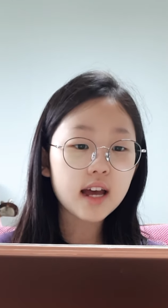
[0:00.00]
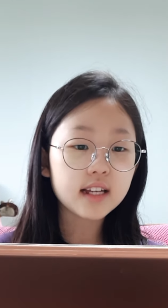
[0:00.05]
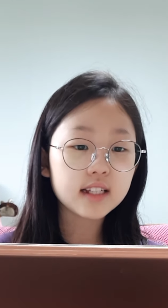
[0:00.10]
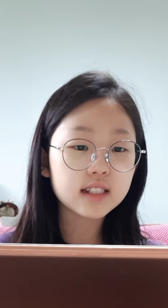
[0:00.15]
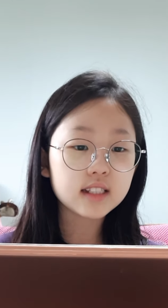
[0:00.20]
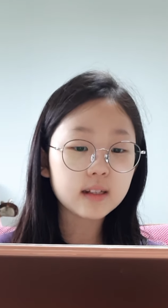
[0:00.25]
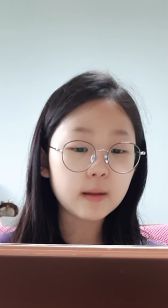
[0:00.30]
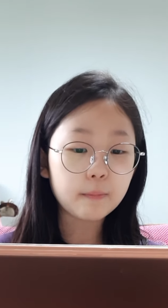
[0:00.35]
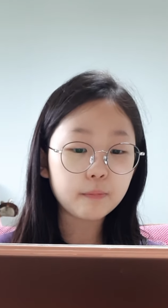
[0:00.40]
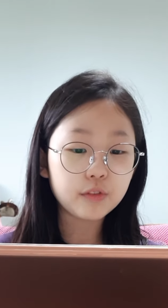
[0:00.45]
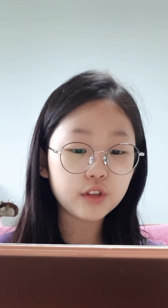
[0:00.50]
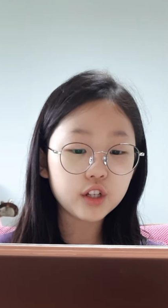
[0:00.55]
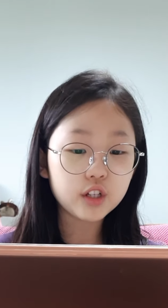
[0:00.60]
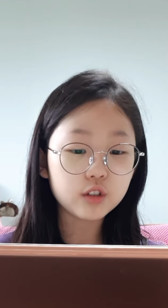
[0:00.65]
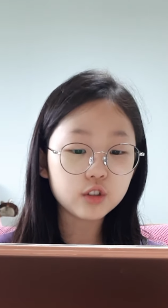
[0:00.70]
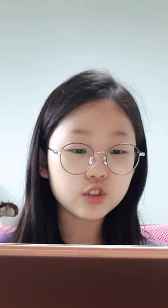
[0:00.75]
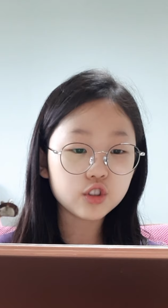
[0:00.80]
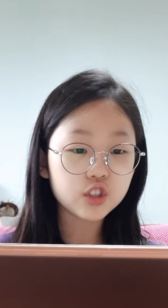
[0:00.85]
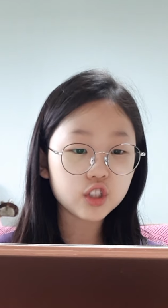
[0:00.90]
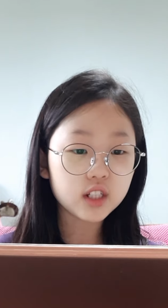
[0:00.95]
some
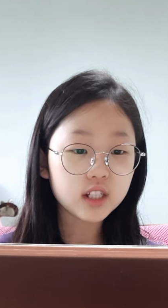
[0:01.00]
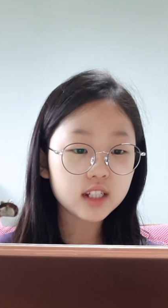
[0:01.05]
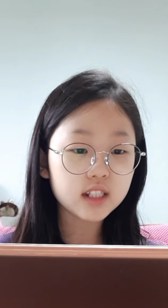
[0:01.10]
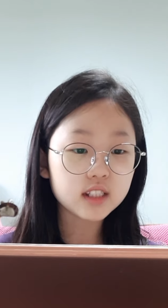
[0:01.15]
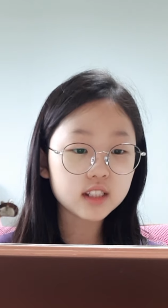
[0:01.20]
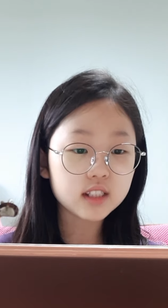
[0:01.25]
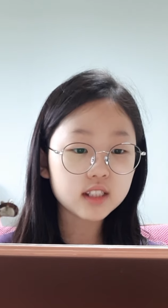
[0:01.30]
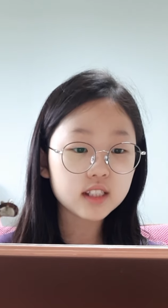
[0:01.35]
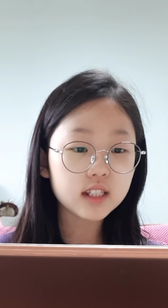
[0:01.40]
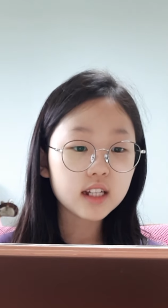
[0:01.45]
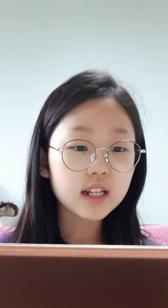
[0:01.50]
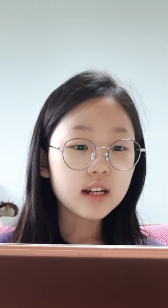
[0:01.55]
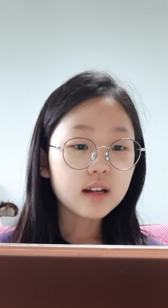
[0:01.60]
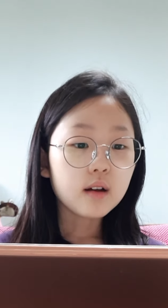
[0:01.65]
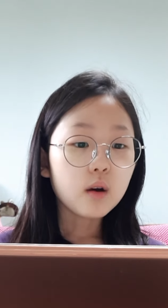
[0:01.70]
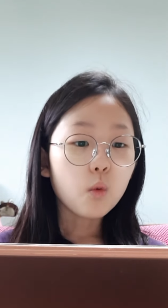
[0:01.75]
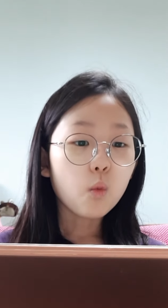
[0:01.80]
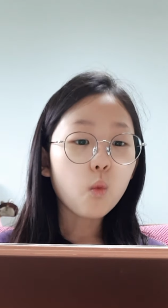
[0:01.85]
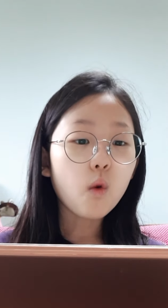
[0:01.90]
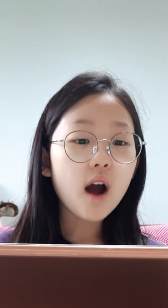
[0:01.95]
new jeans.
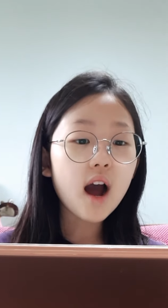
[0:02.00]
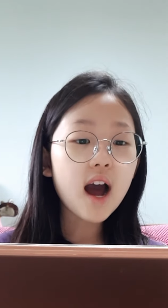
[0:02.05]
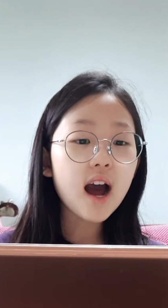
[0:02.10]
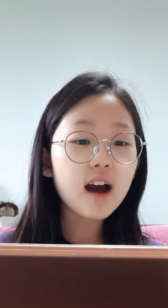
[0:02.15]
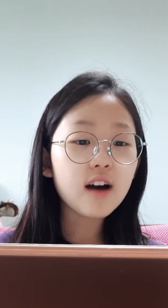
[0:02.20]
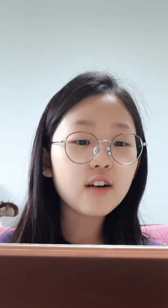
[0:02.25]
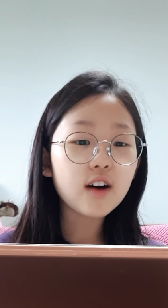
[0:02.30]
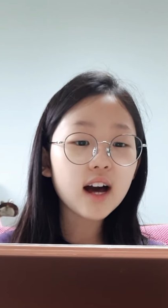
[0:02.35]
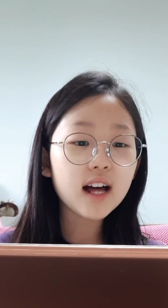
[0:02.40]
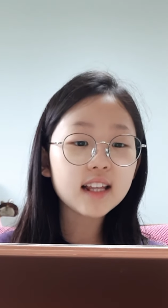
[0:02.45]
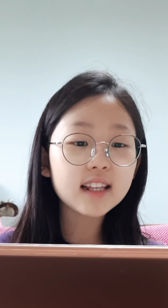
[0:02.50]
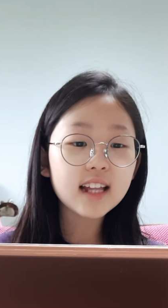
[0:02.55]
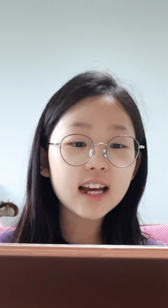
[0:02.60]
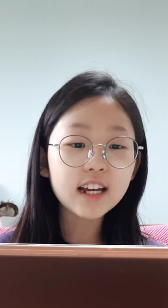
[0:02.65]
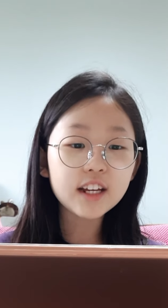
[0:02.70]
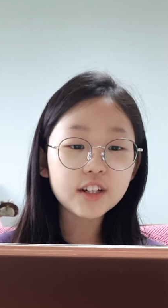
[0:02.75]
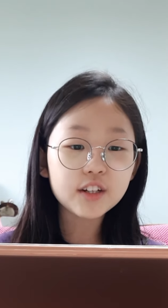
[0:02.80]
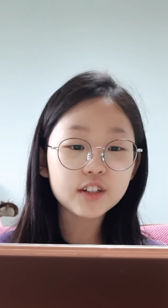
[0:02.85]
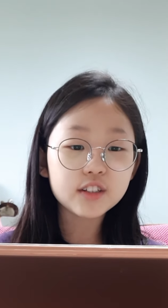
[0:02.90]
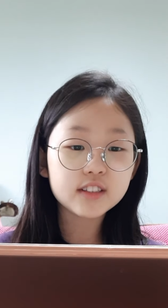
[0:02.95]
Wow, I
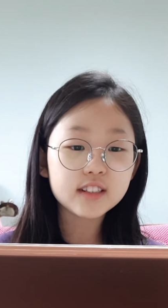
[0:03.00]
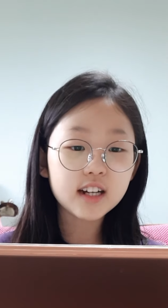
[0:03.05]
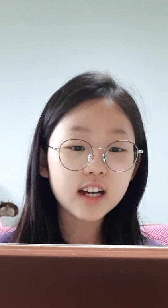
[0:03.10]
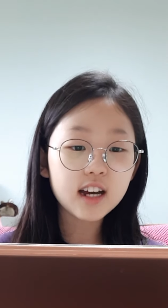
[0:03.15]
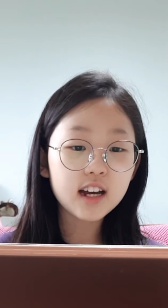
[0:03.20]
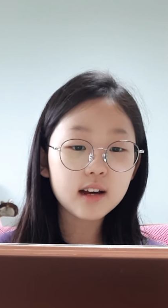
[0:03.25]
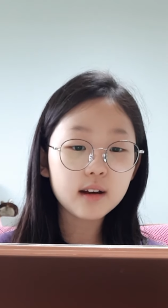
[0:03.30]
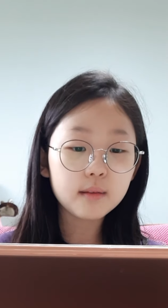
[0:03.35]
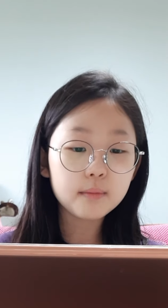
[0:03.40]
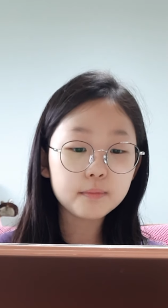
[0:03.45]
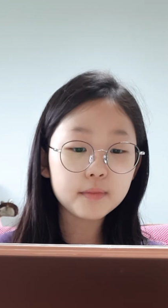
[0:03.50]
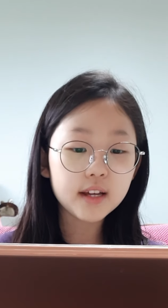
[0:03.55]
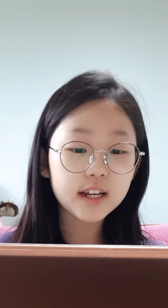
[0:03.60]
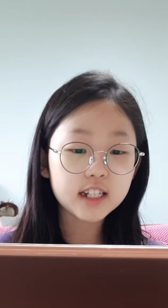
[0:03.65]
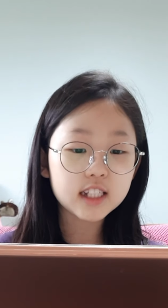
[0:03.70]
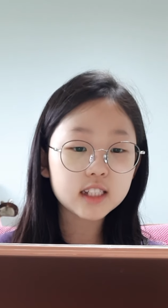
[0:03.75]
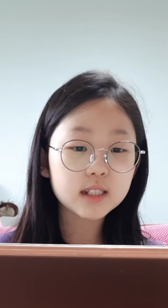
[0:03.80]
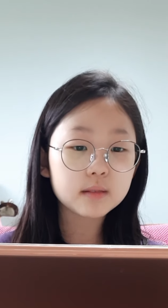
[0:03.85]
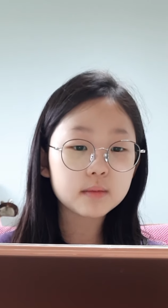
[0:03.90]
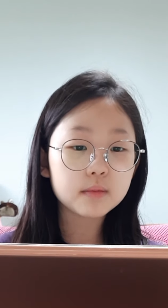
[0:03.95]
like your top,
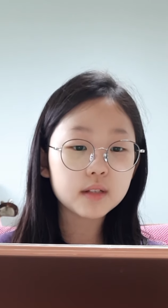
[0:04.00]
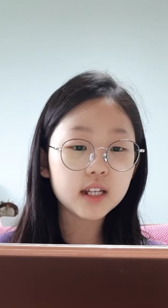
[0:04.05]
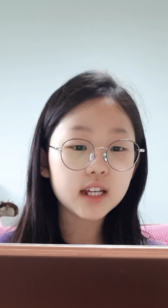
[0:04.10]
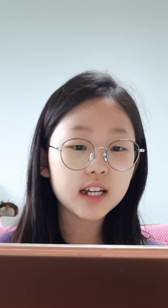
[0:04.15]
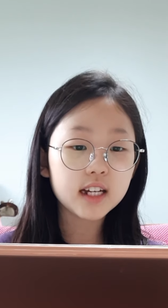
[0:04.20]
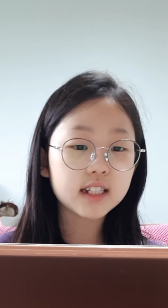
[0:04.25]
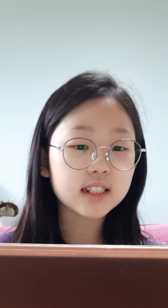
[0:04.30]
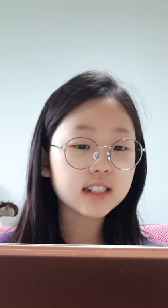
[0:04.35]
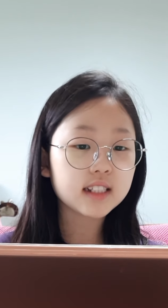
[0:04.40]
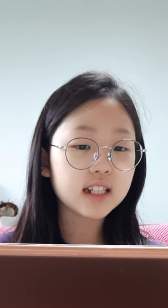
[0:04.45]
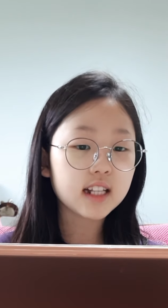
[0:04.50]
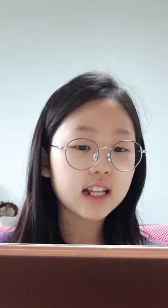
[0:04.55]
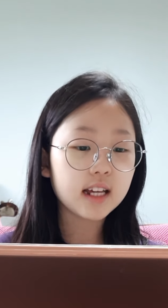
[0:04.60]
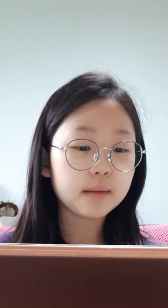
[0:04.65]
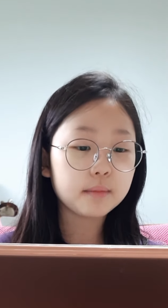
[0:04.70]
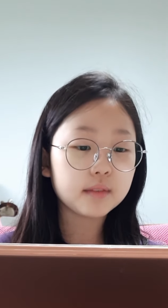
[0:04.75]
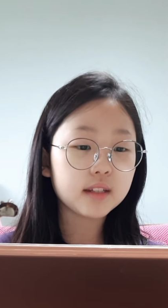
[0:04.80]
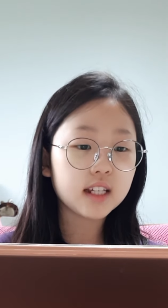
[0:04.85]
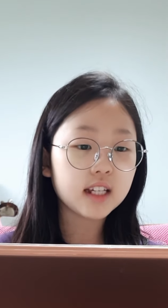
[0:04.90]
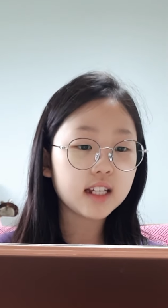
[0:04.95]

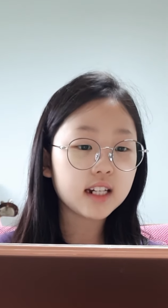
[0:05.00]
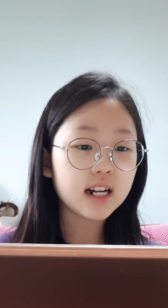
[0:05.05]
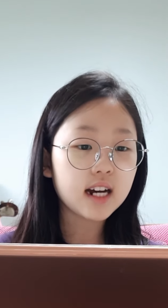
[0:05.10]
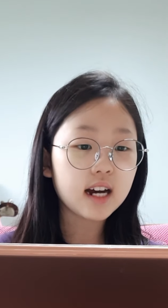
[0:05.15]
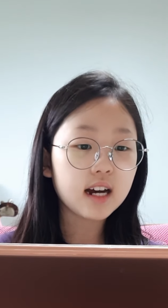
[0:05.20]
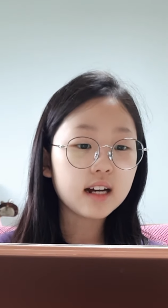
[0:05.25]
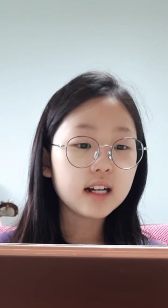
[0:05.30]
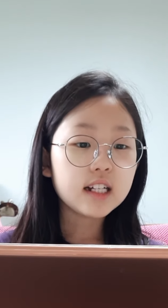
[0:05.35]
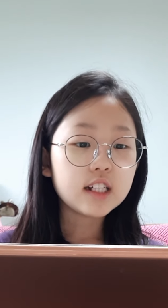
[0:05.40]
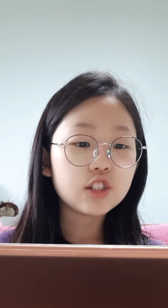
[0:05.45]
exclaimed Tina.